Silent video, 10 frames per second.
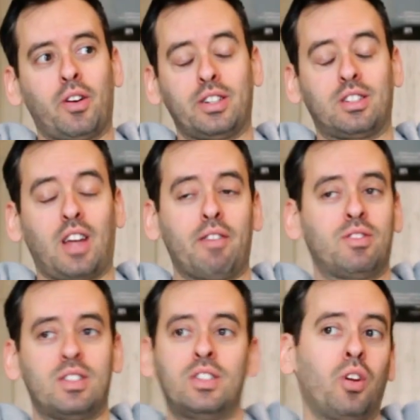know, I
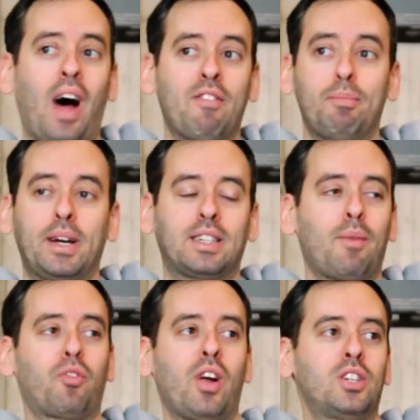still haven't picked
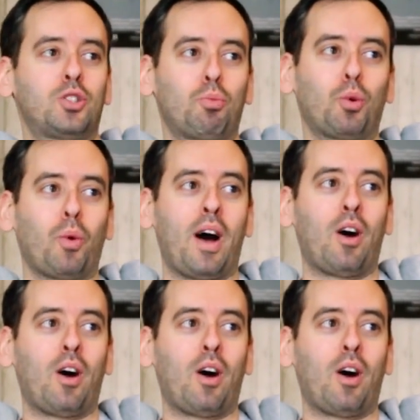up French super